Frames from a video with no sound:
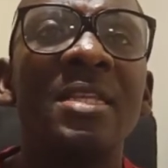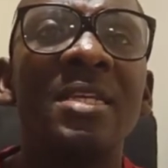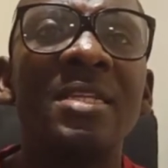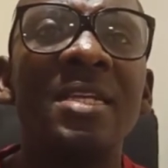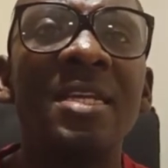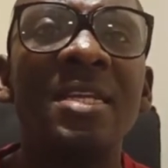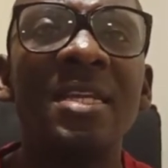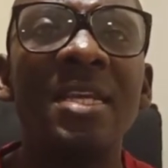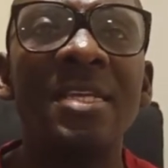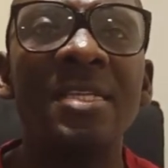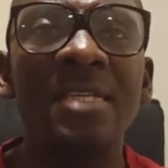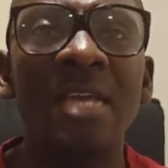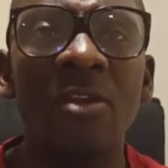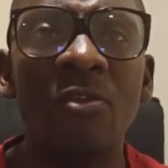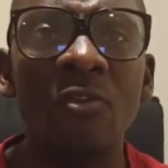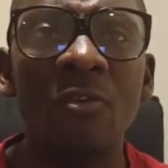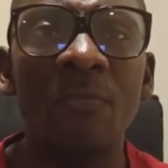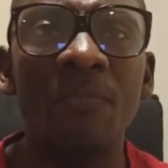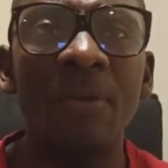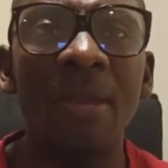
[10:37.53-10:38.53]
The 10 days are
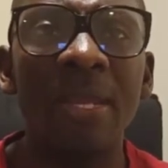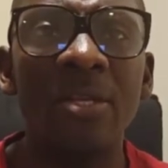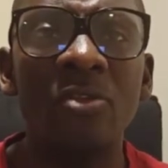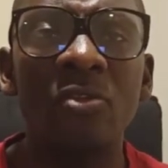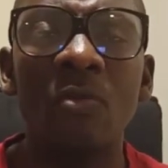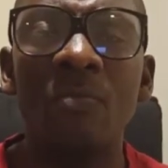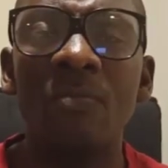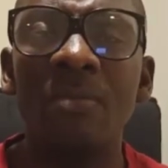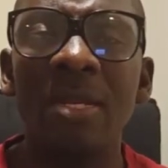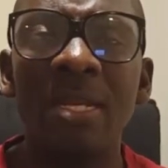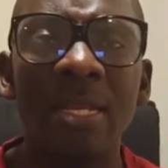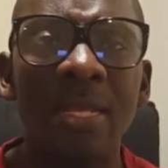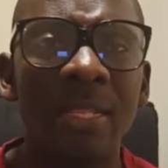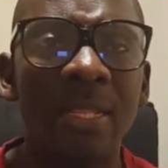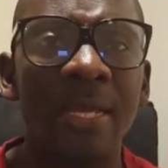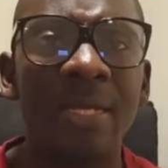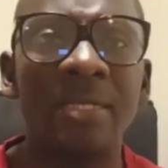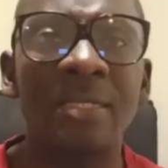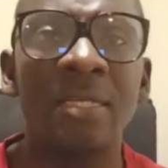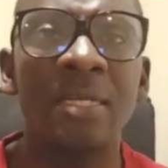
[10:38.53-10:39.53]
not paid. So meaning
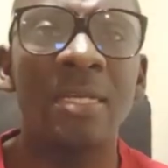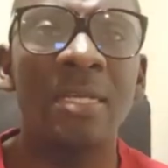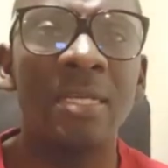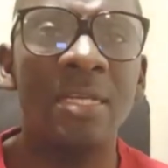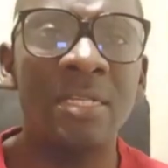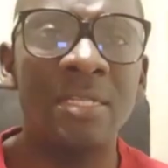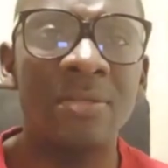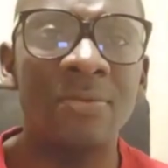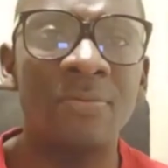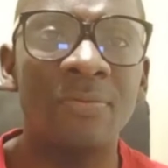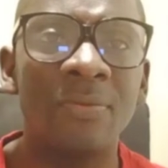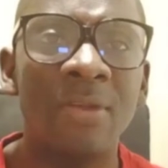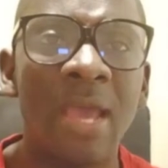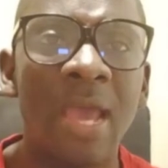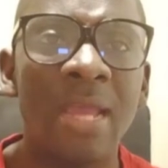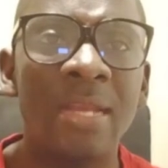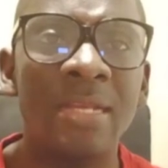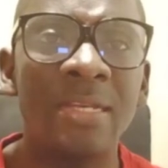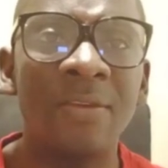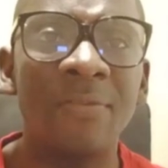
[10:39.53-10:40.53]
that it's
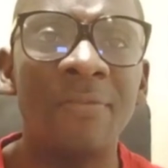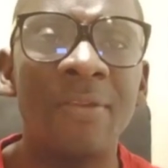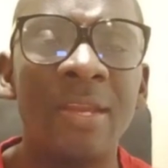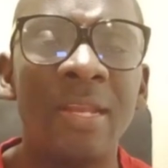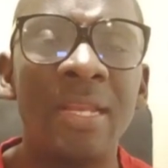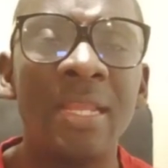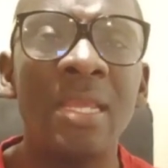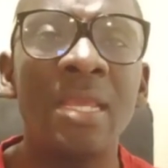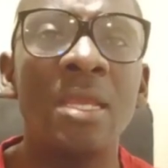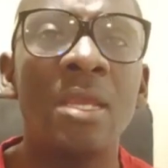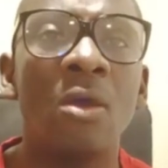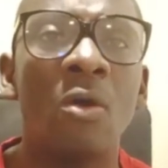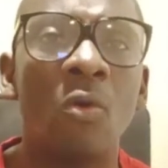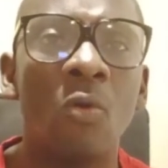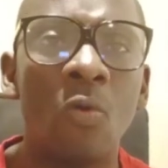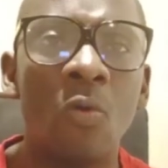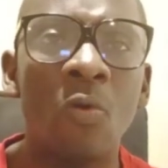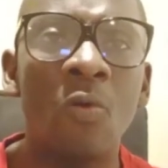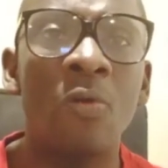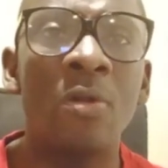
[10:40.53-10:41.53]
definitely
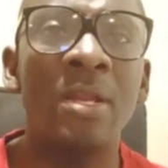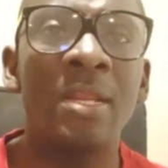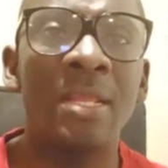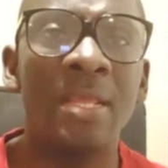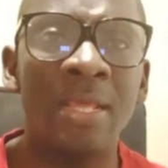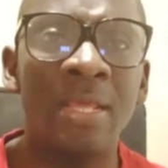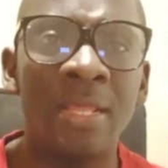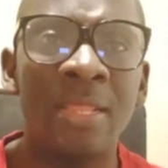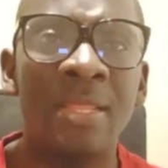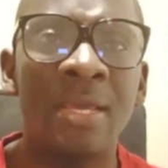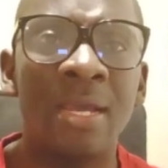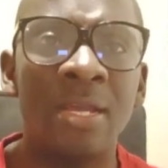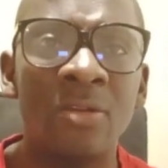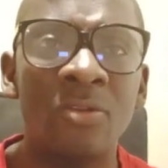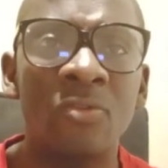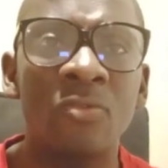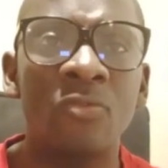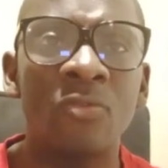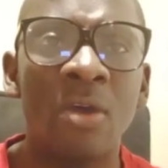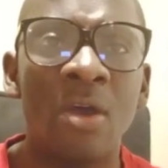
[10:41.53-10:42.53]
all in that
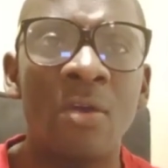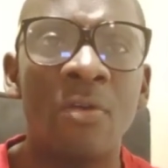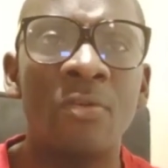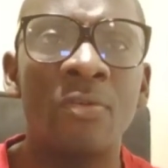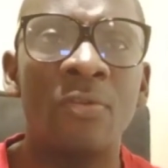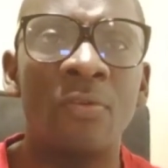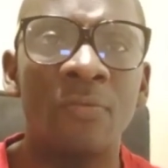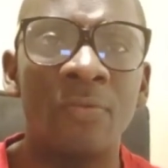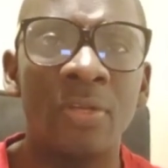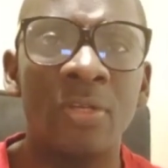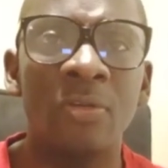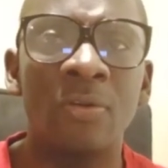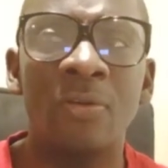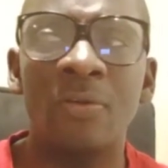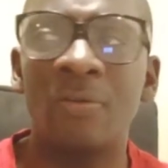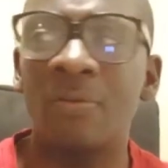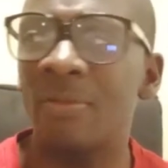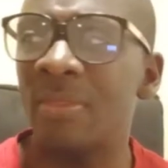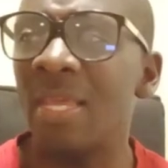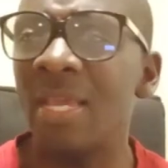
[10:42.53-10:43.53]
round of it
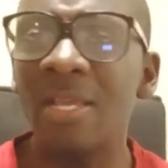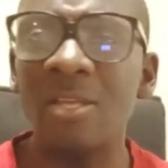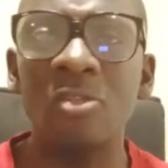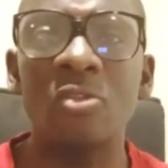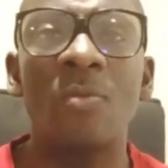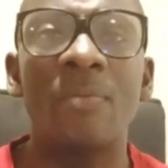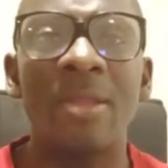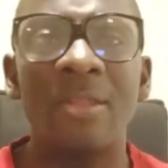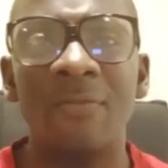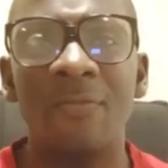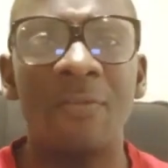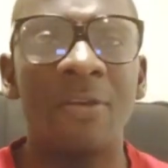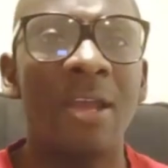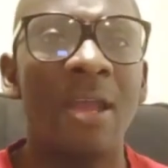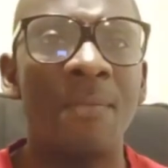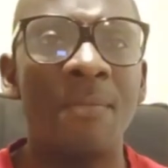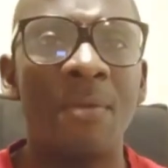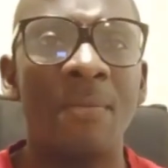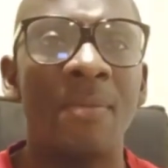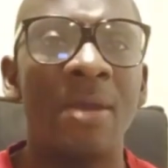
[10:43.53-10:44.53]
all. Thank you so much for
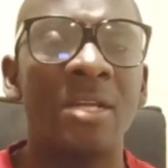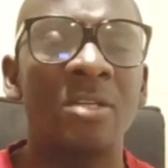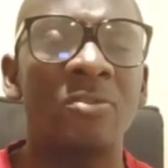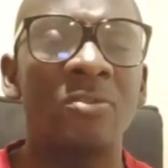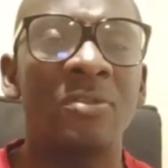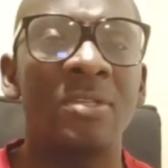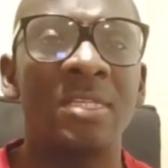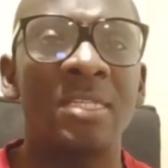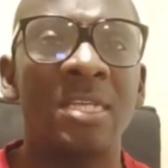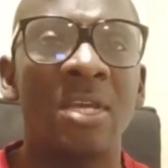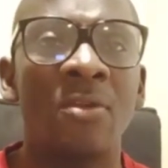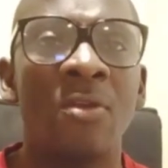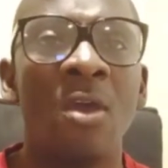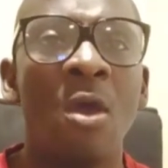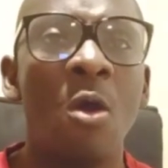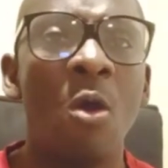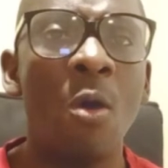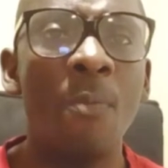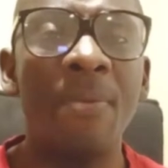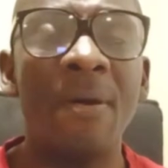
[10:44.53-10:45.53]
coming back to the show.
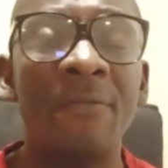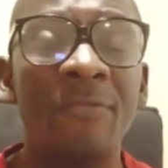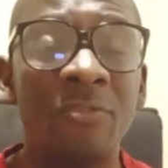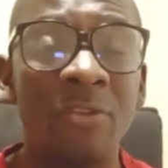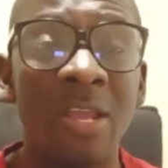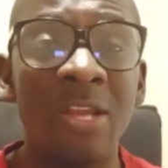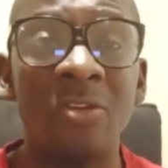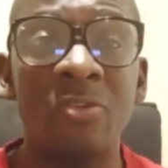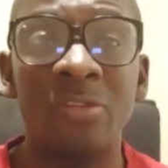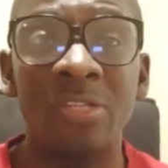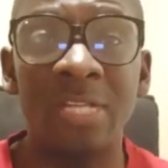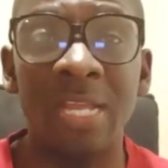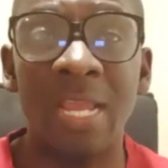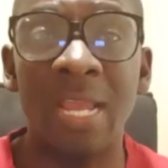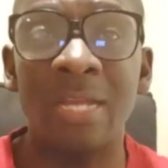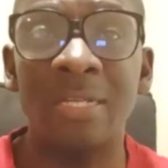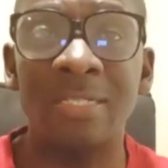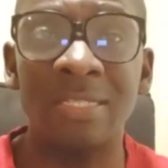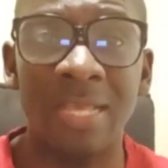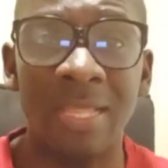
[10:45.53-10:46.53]
Hope I've tried to
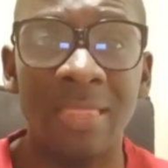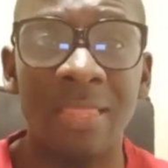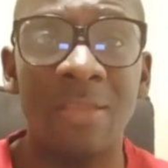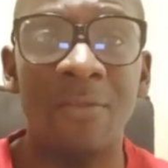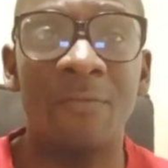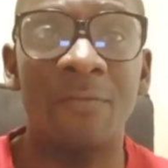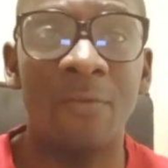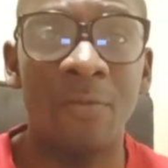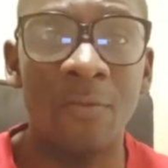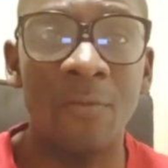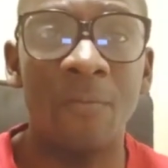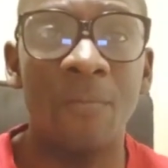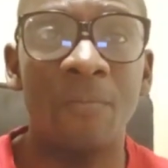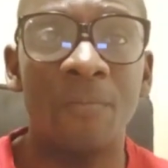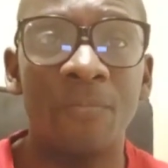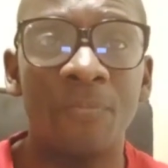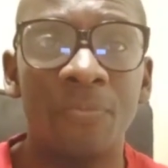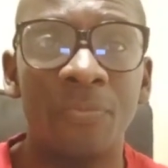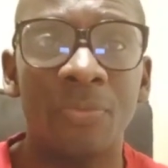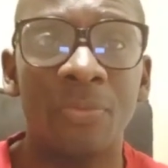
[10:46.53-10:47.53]
share something for you.
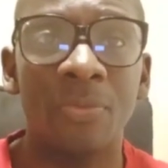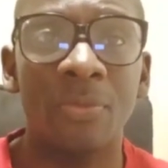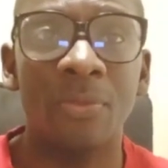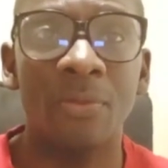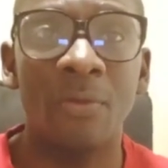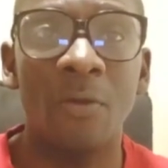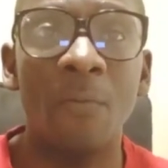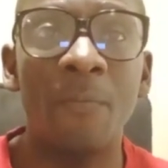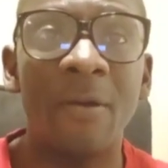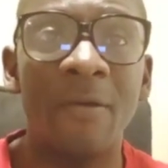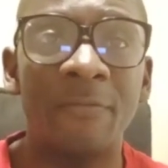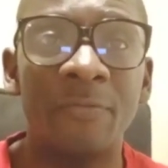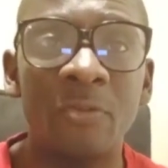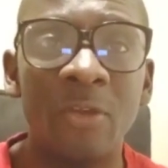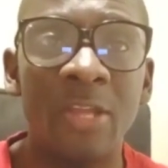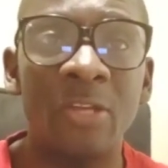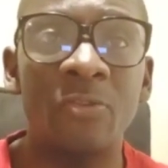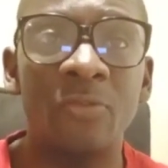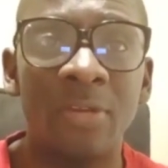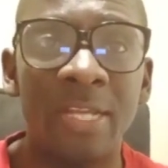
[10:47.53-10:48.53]
Hope I've
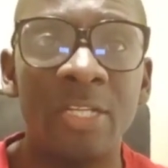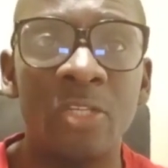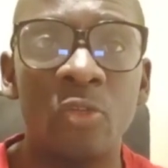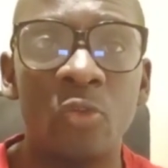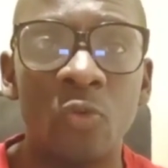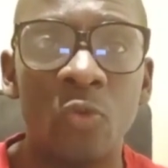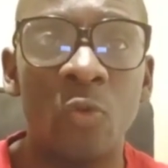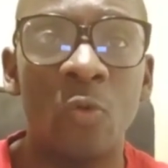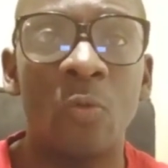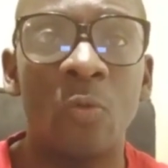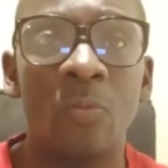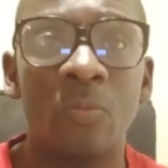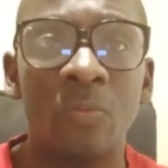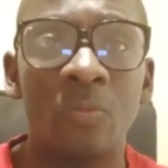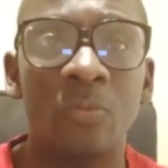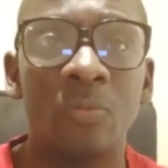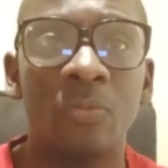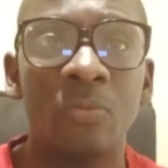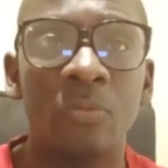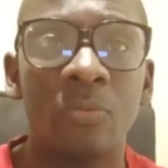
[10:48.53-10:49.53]
tried to let you know
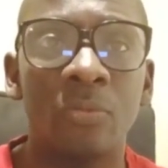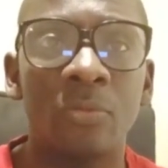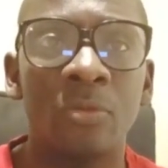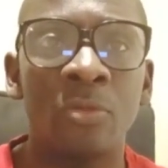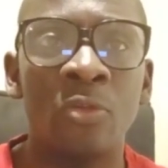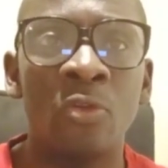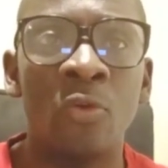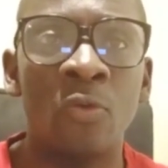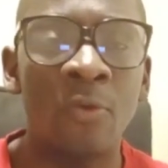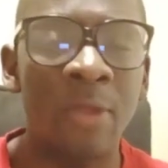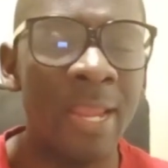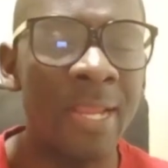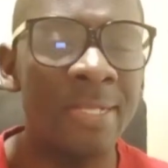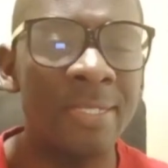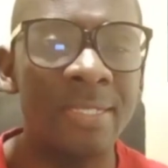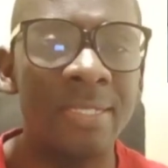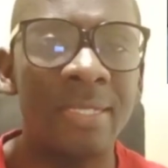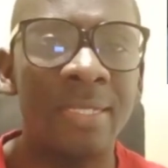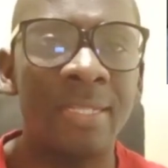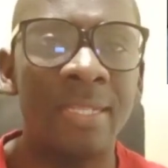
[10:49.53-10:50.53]
your
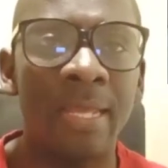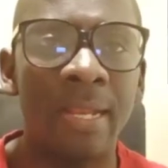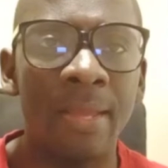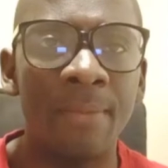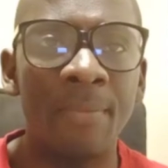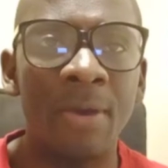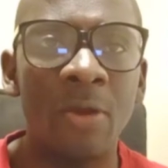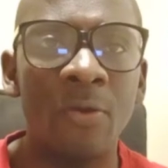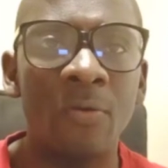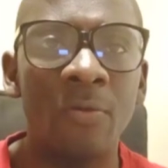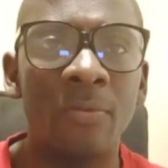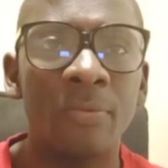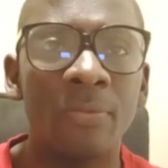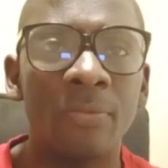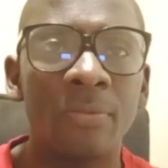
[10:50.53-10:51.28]
rights in the labor law.